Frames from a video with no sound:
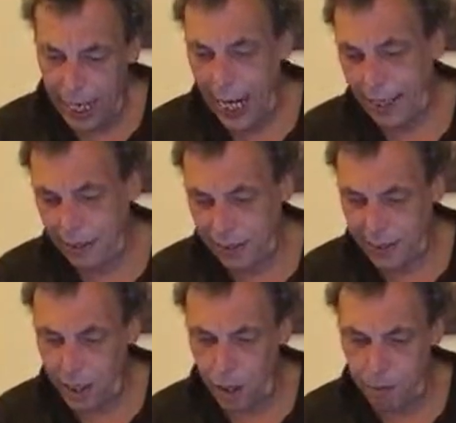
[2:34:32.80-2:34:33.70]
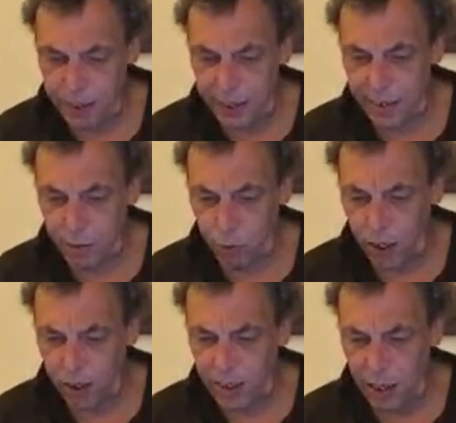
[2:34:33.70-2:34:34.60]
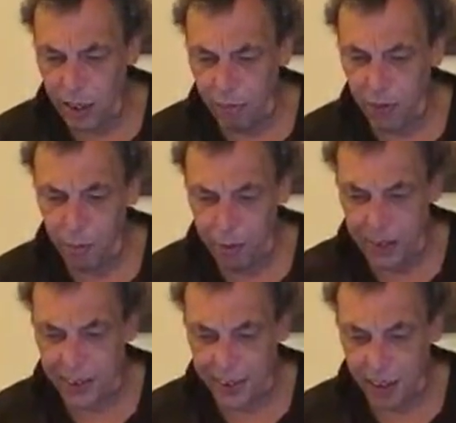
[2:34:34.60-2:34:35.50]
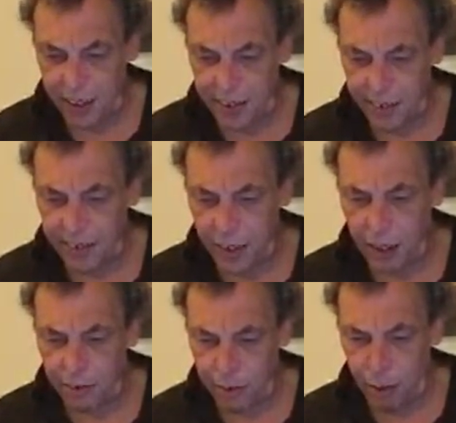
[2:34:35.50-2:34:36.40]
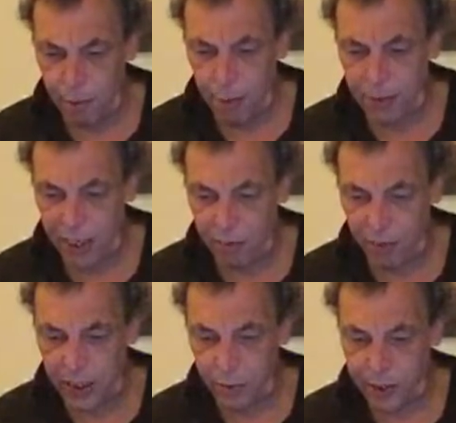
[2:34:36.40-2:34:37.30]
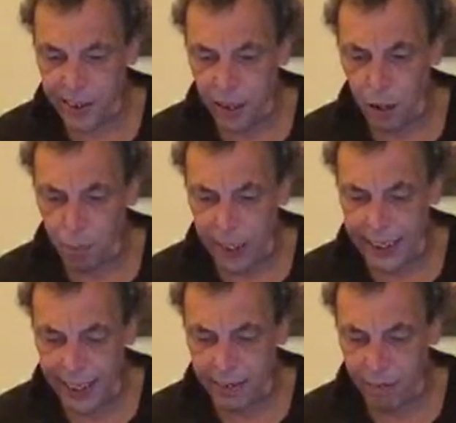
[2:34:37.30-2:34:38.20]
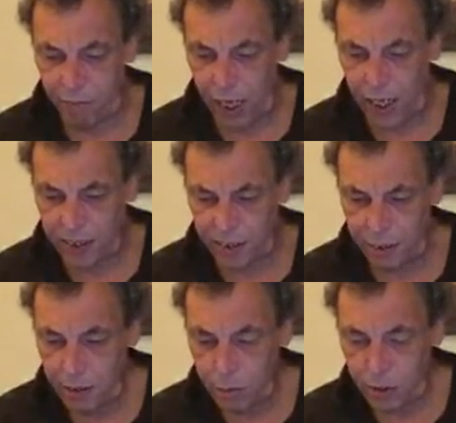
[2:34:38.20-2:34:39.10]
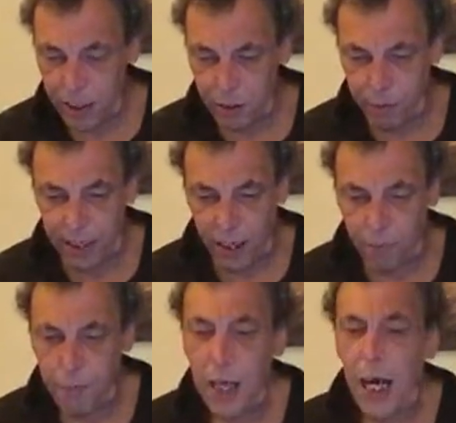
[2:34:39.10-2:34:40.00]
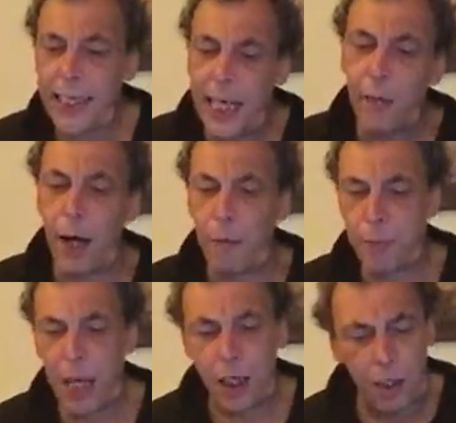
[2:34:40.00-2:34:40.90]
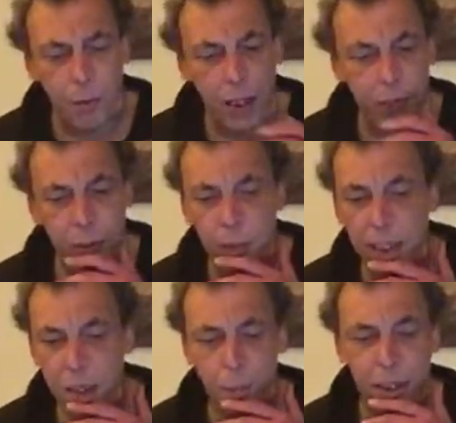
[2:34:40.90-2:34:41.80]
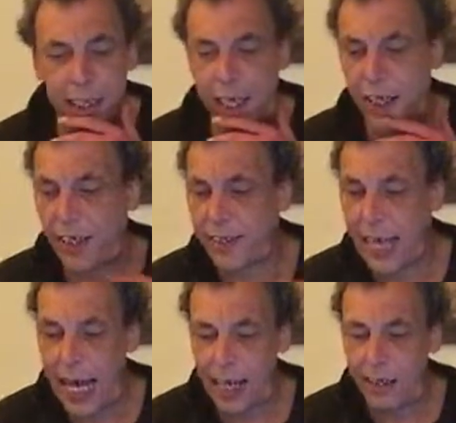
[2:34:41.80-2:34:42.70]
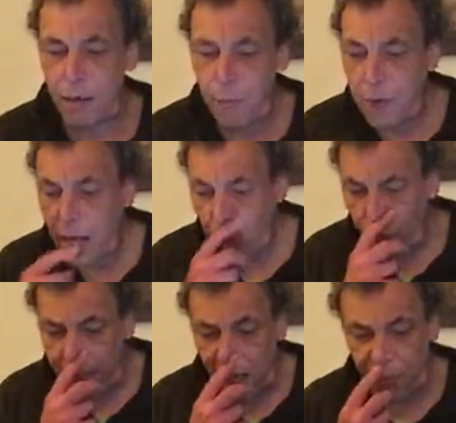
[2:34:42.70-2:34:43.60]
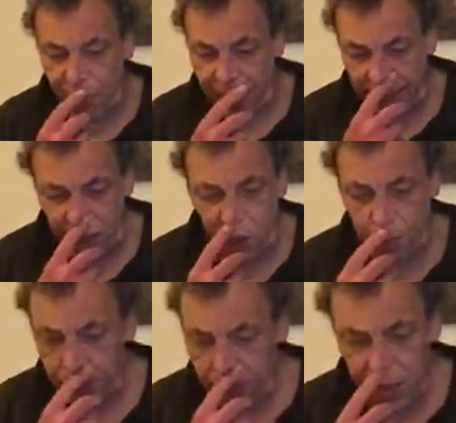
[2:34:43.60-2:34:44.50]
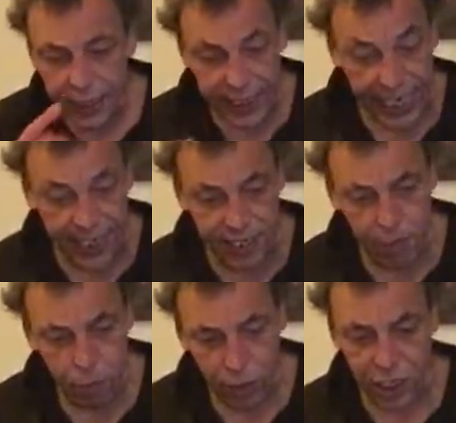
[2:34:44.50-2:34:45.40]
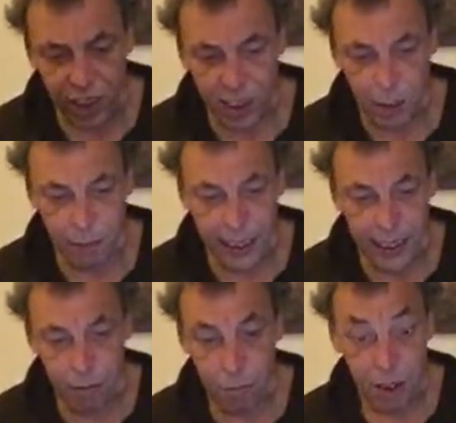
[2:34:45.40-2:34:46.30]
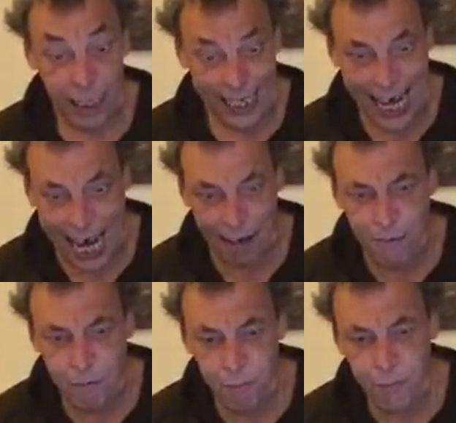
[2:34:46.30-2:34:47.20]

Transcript: And Simon's The World's Only Fully Music Licensed live stream episode featuring a song played out in farts, which is a bit long. I'll tell you what, I'll do what I've done with a couple of the others, and when I finish this, which is going to be now,